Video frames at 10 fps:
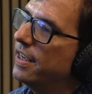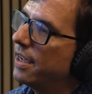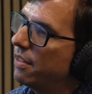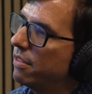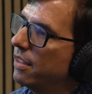it,
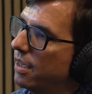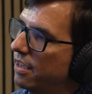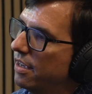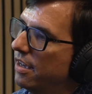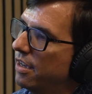I
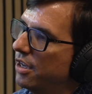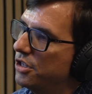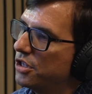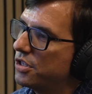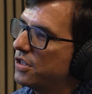think.
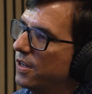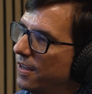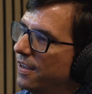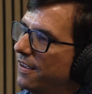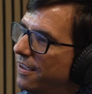Just
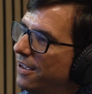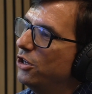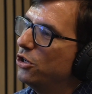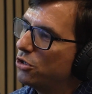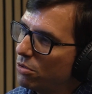
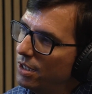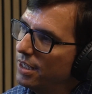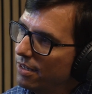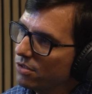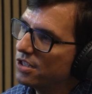you're
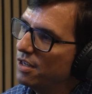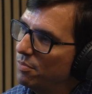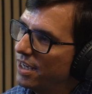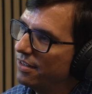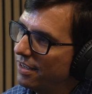drilling out
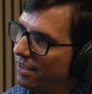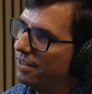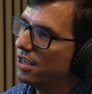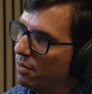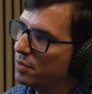cement and
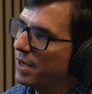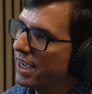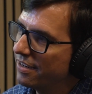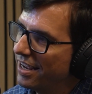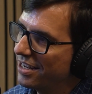it comes
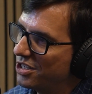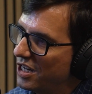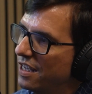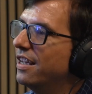back nasty.